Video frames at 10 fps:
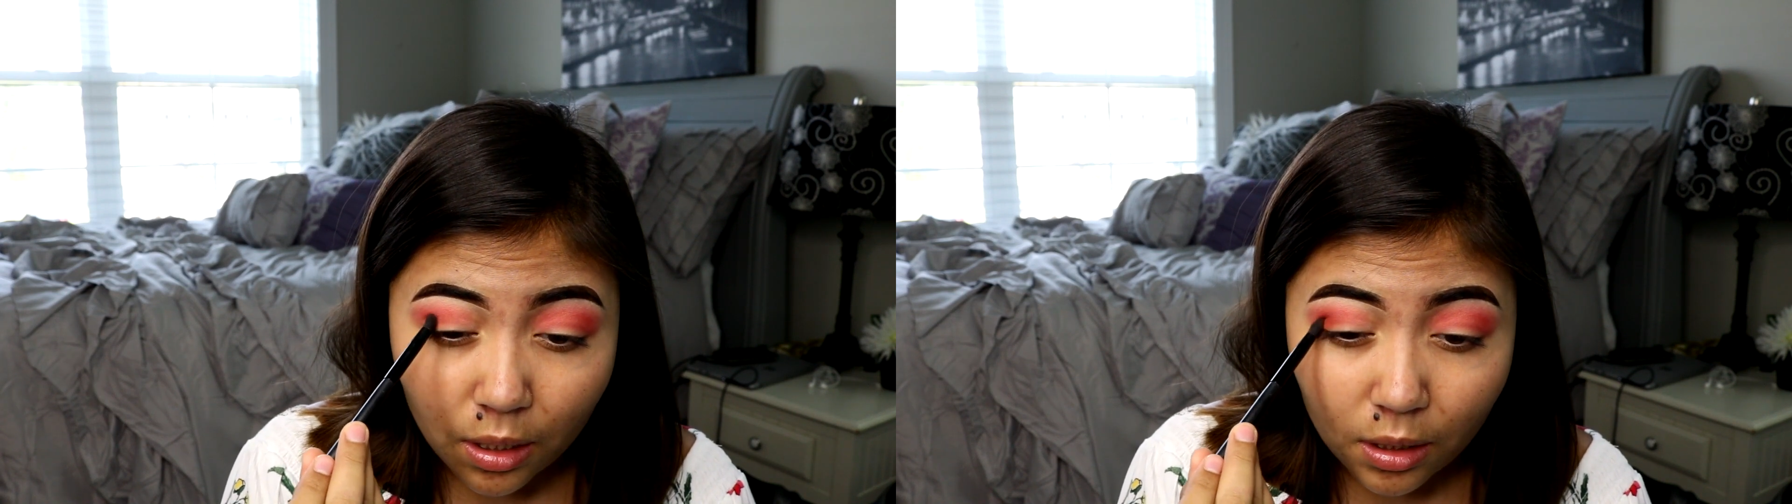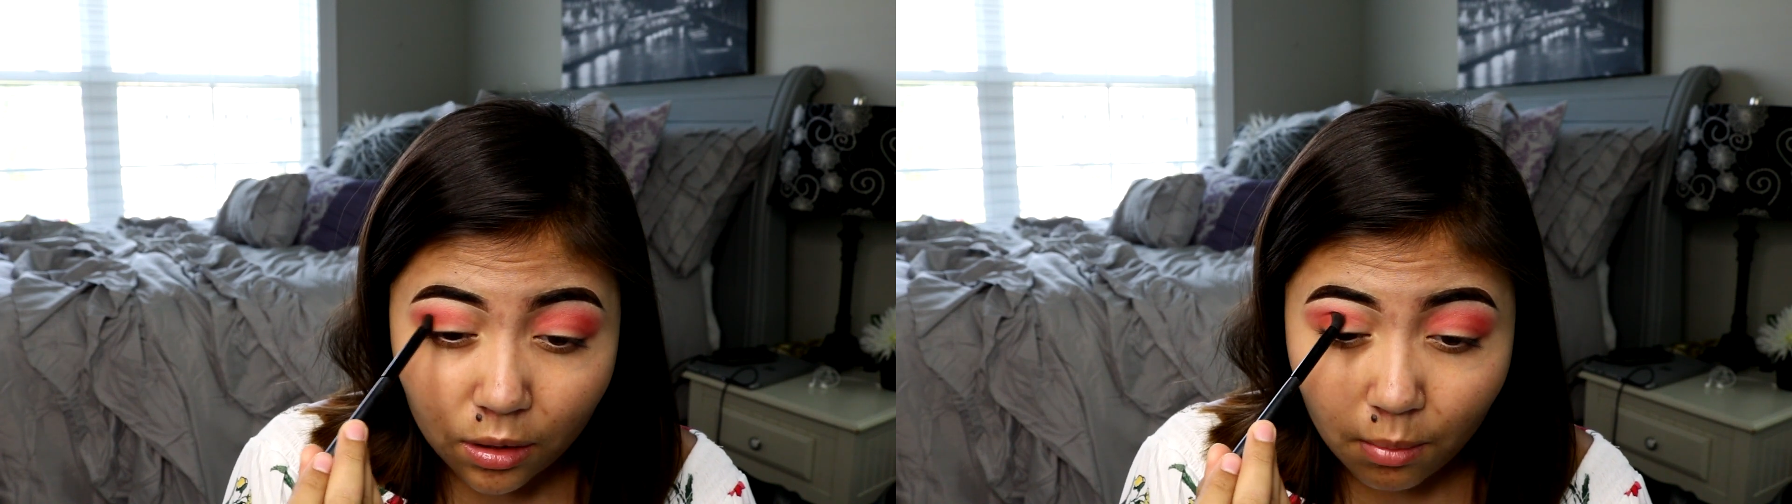
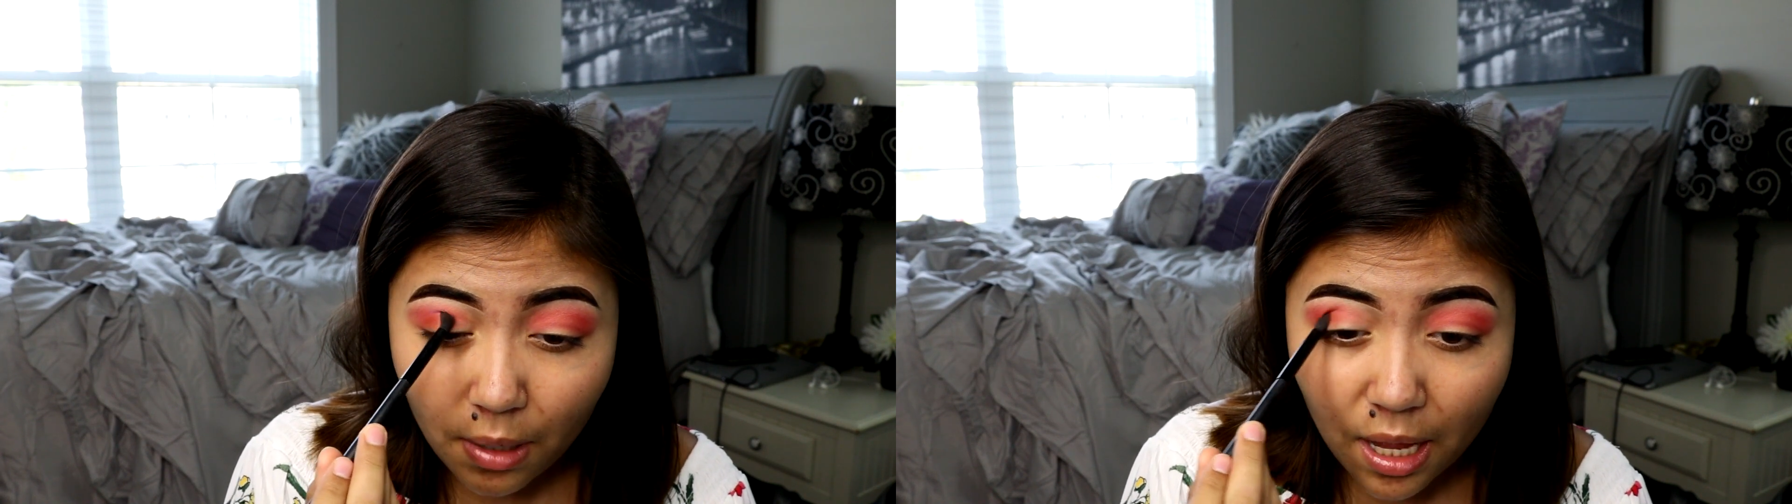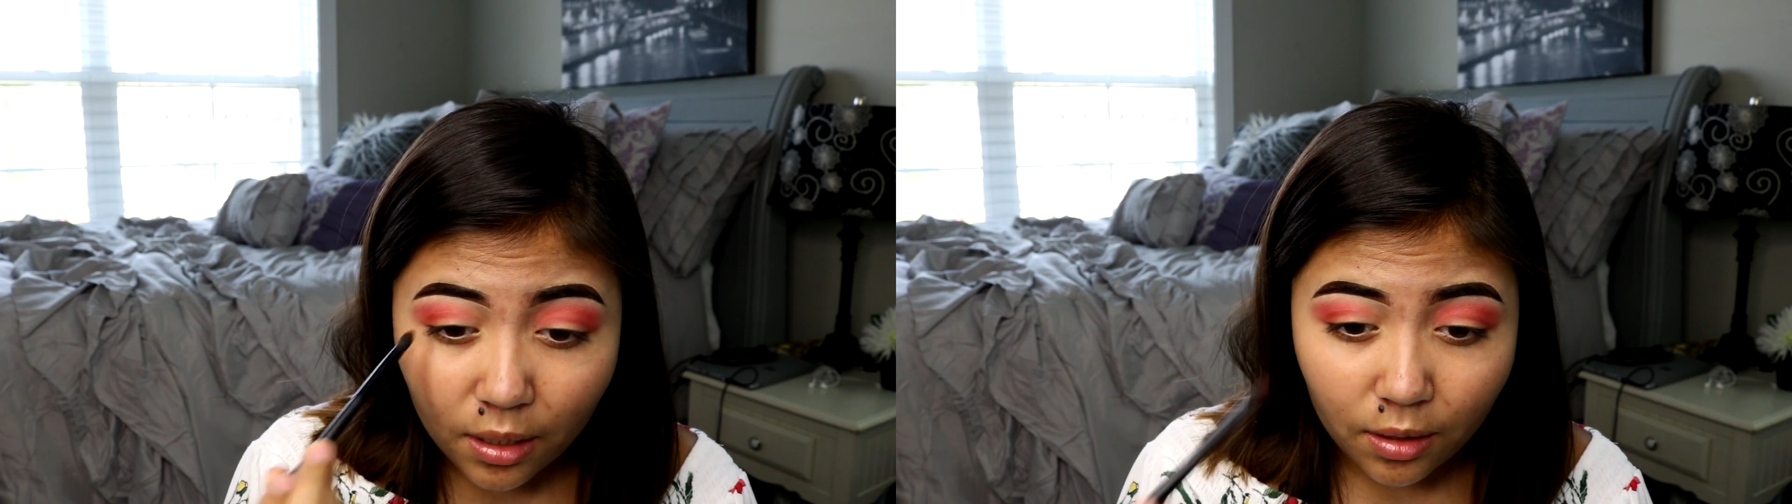in the
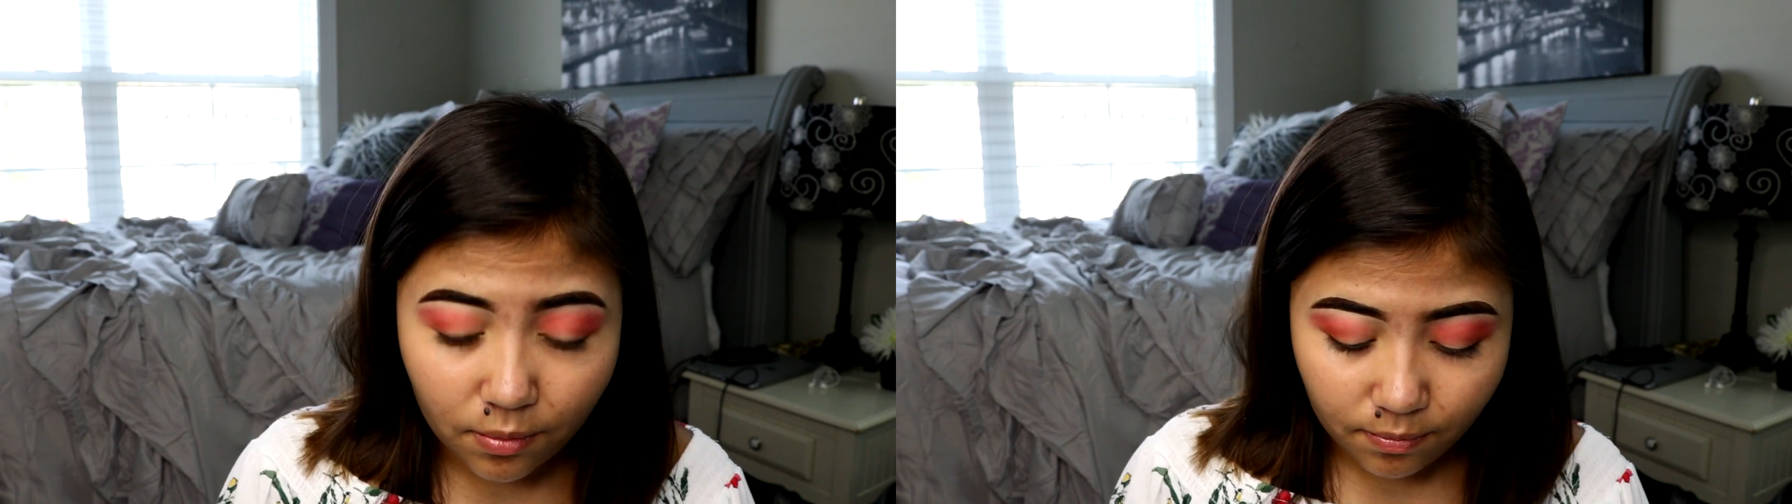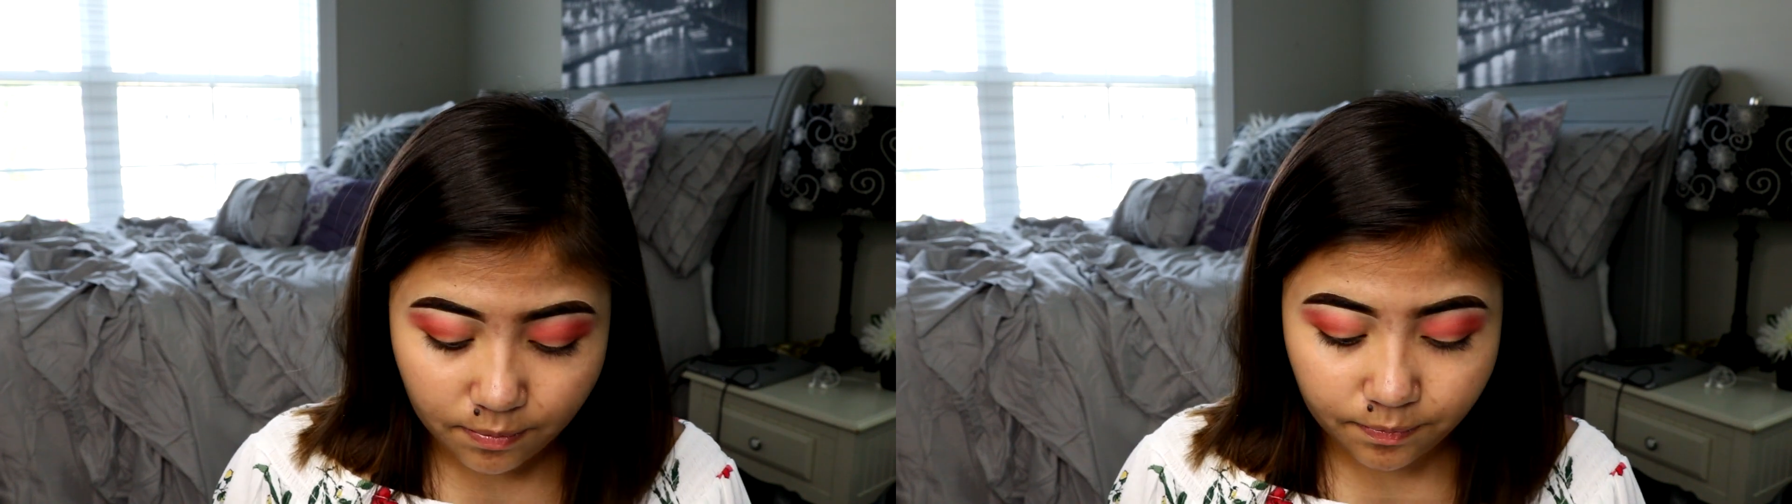
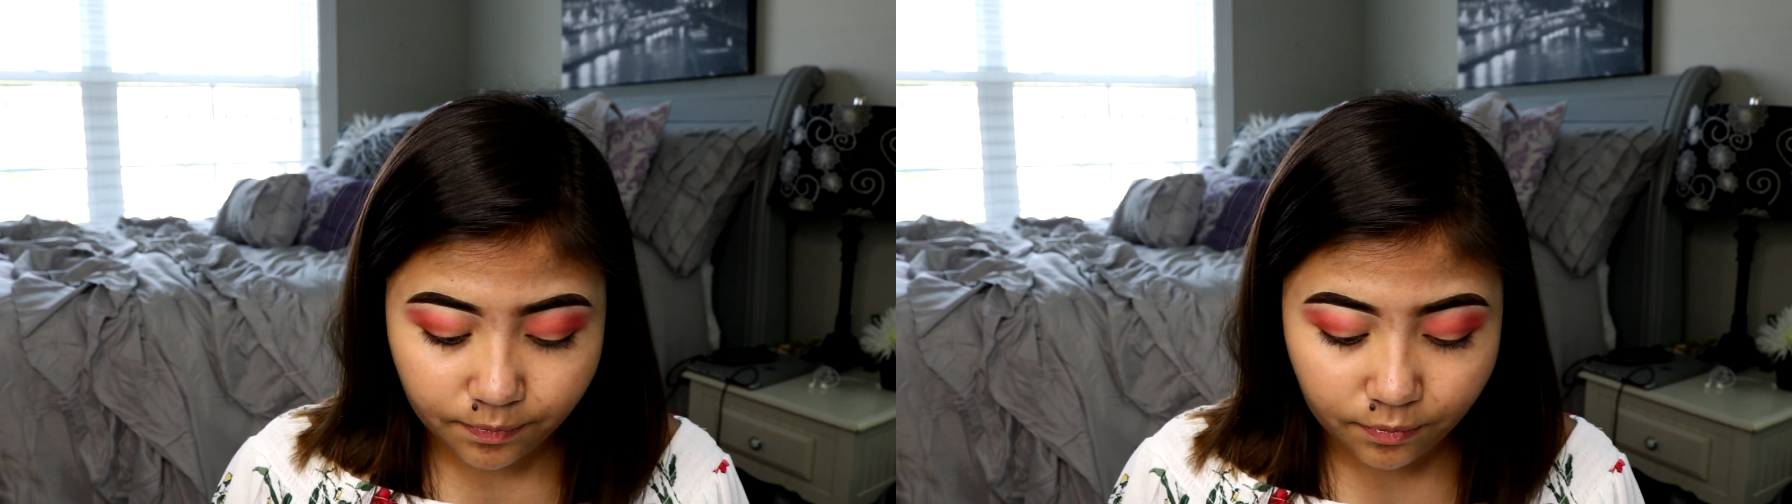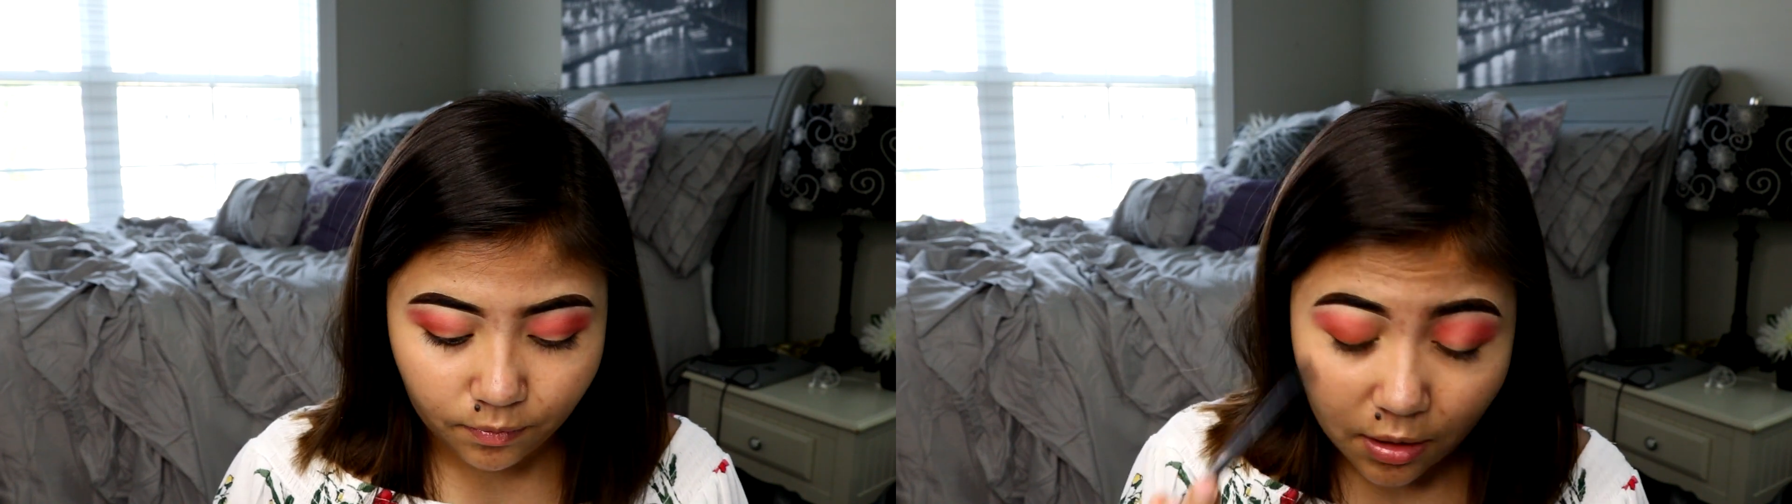palette,
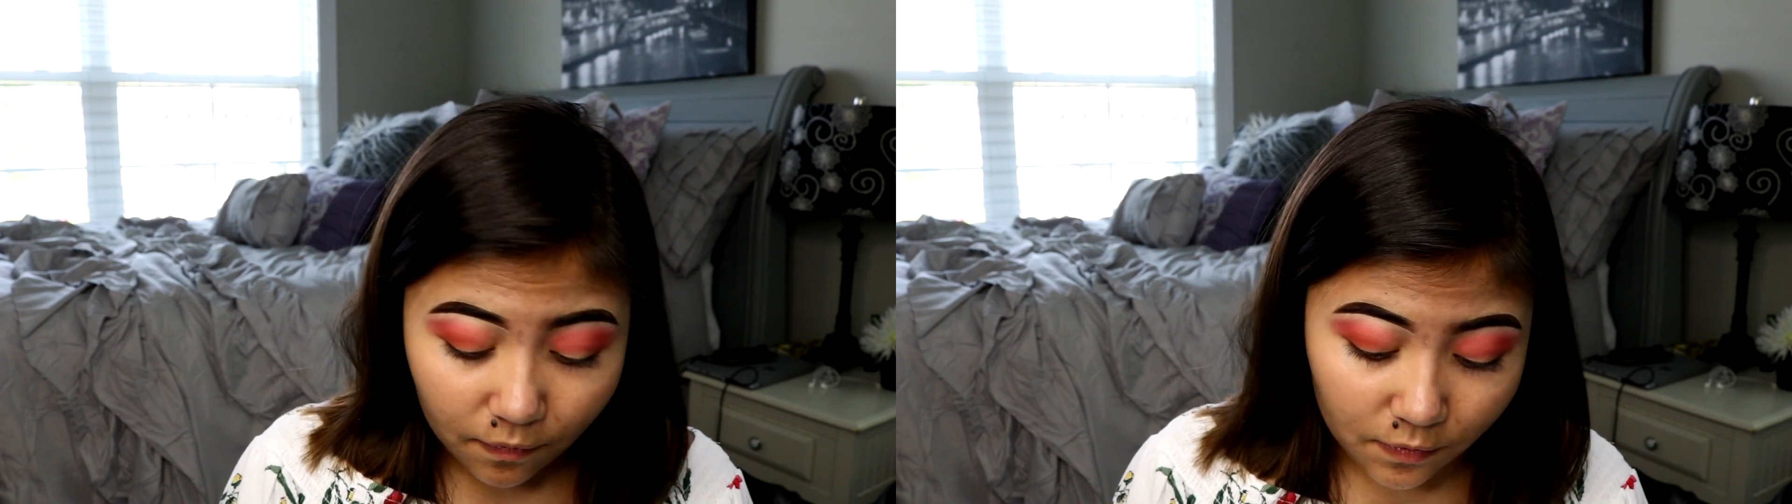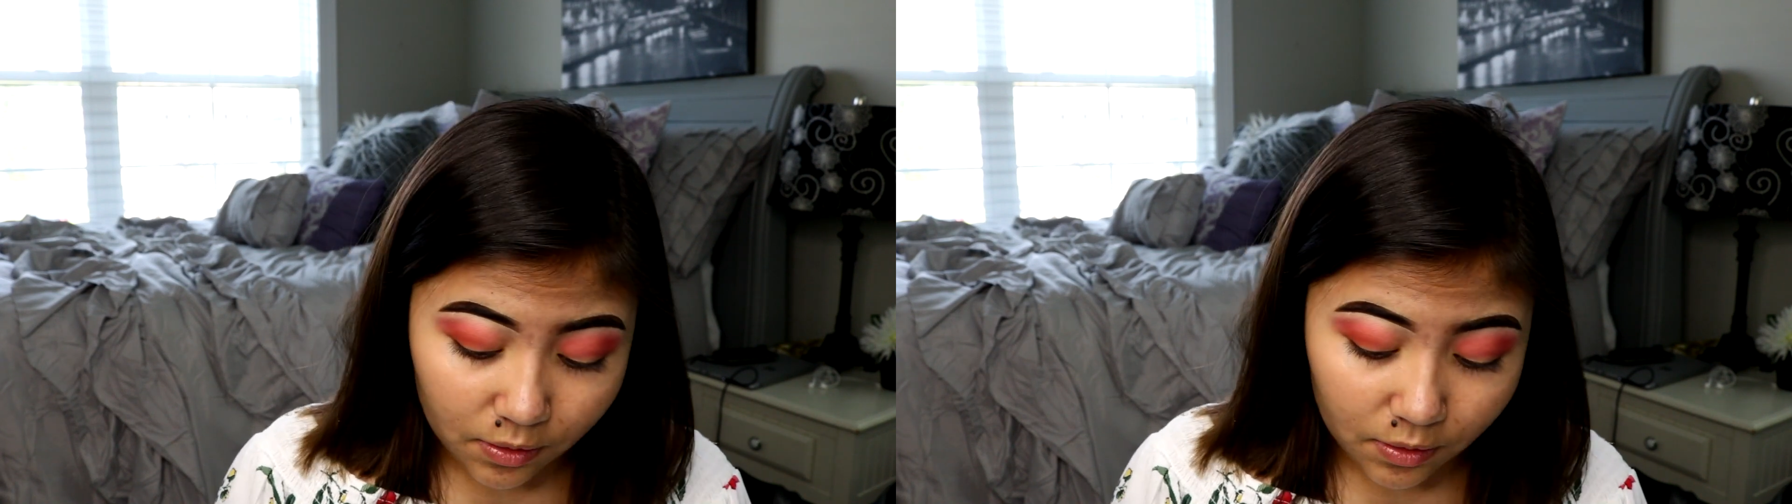and I'm